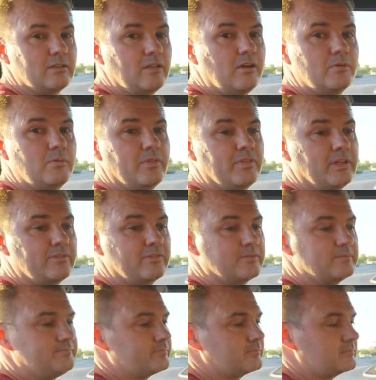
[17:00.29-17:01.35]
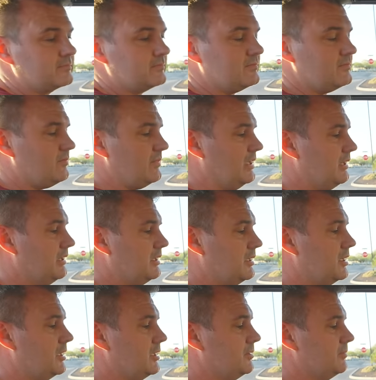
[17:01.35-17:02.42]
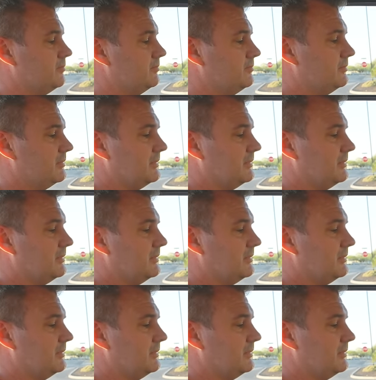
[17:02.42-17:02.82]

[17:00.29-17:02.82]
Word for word: along with us um,